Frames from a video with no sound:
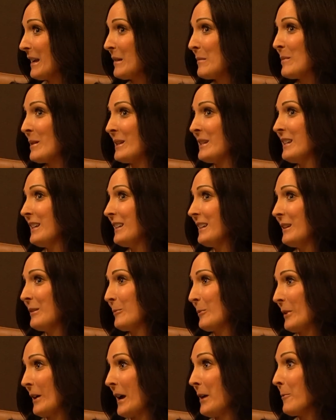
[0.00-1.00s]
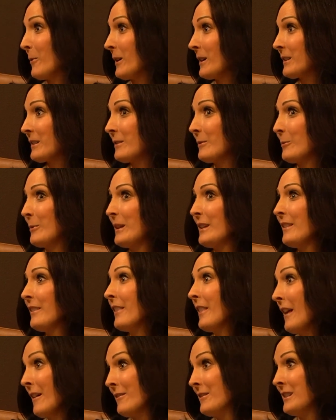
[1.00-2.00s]
opinion, and where I worked, we
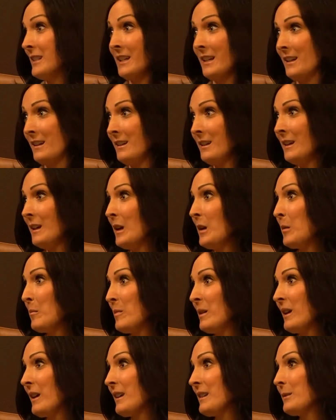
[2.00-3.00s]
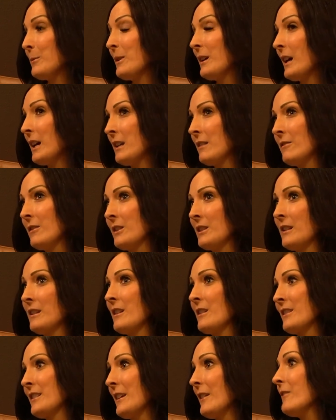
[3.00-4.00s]
loved it because we kind of looked at
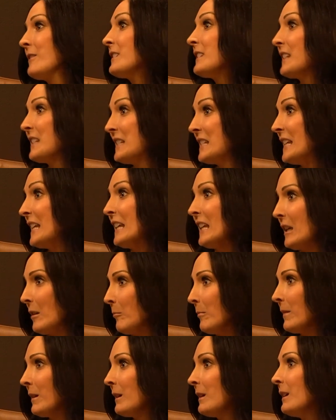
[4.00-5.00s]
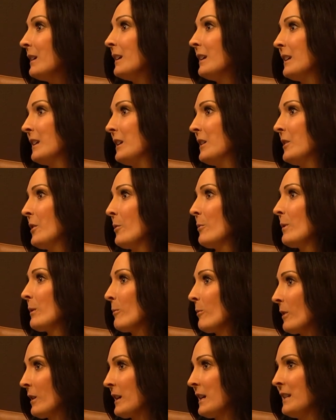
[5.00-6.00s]
ourselves as a team. We're
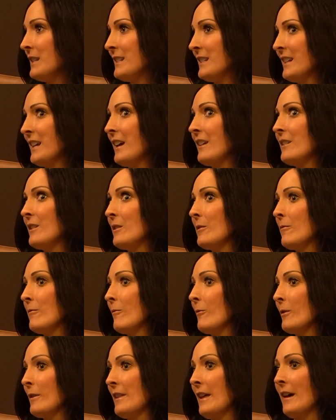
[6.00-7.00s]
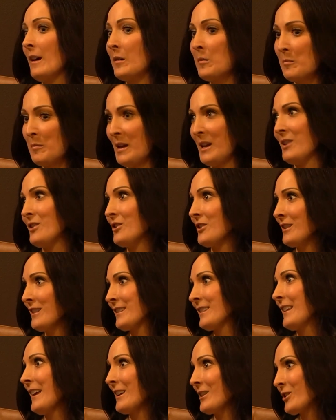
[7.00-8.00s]
working together for that
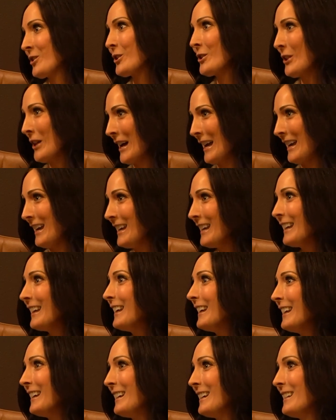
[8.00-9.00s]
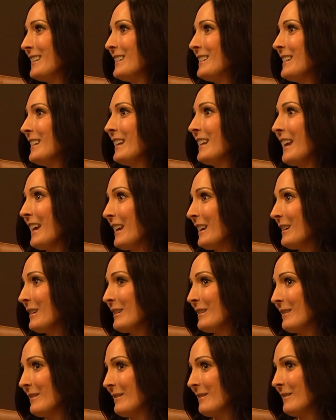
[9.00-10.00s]
patient/client to
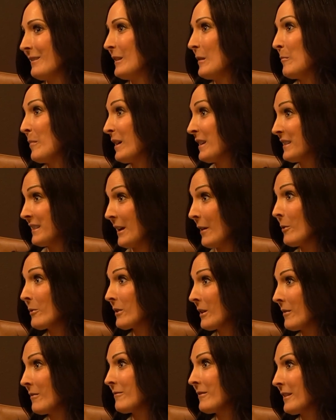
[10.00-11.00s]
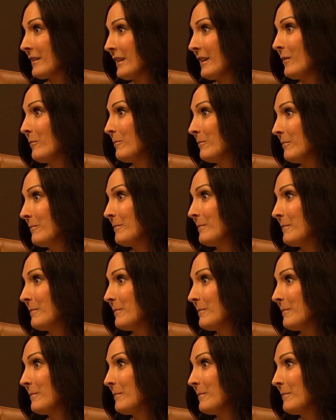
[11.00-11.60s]
get the best outcome for them.